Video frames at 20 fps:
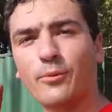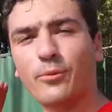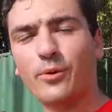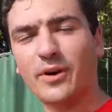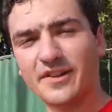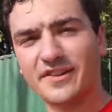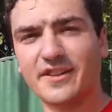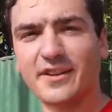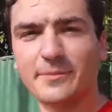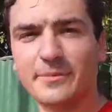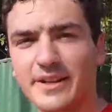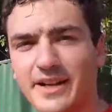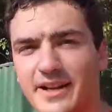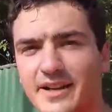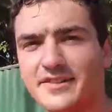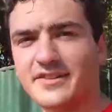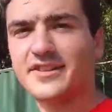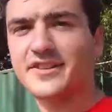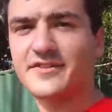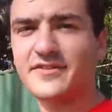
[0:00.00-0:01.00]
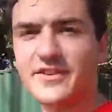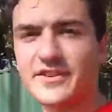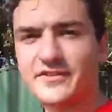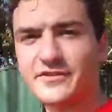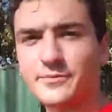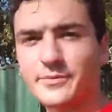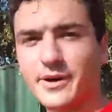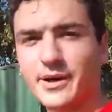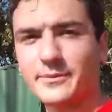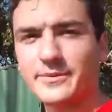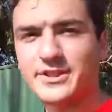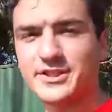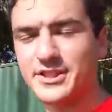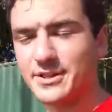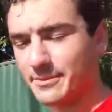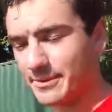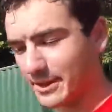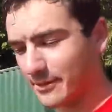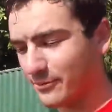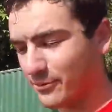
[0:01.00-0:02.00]
What's up, guys? It's Vince from Palm Beach
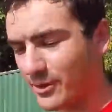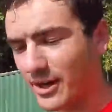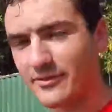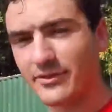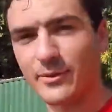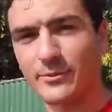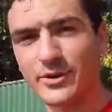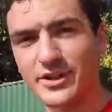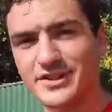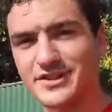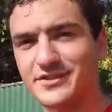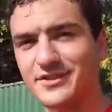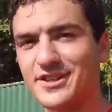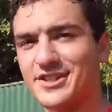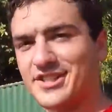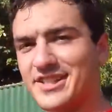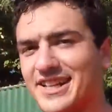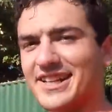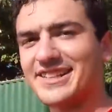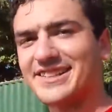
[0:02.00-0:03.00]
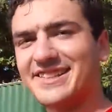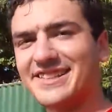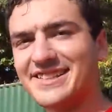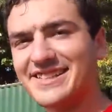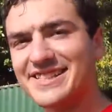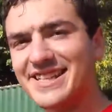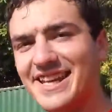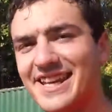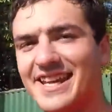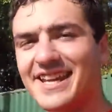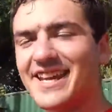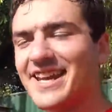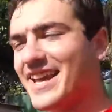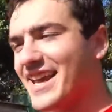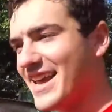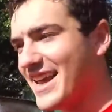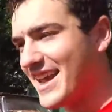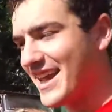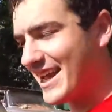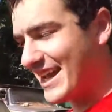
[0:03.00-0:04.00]
Jeep Club and Grave Up Restoration, and today
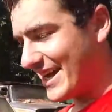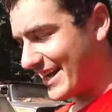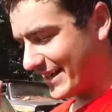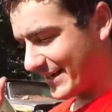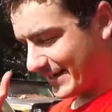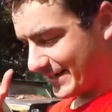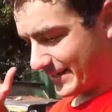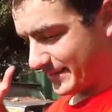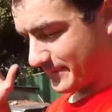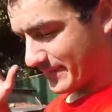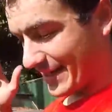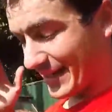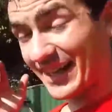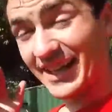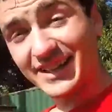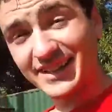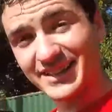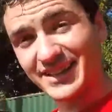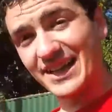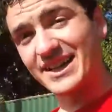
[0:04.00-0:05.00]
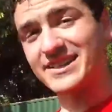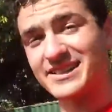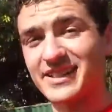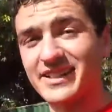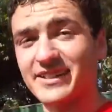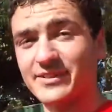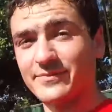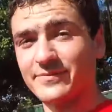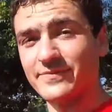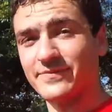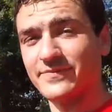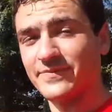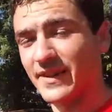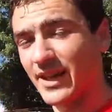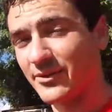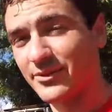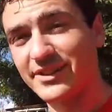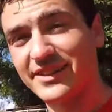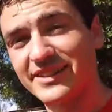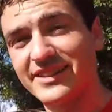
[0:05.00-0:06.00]
I got a lot done. I
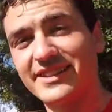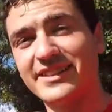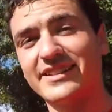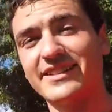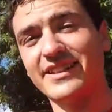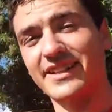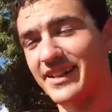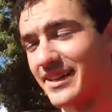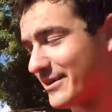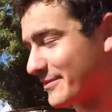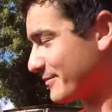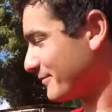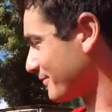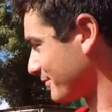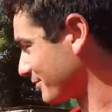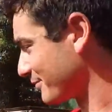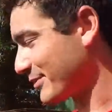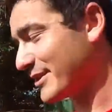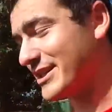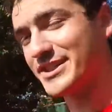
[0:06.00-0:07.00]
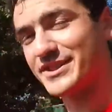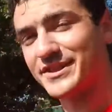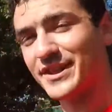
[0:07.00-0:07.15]
really did, and I'm pretty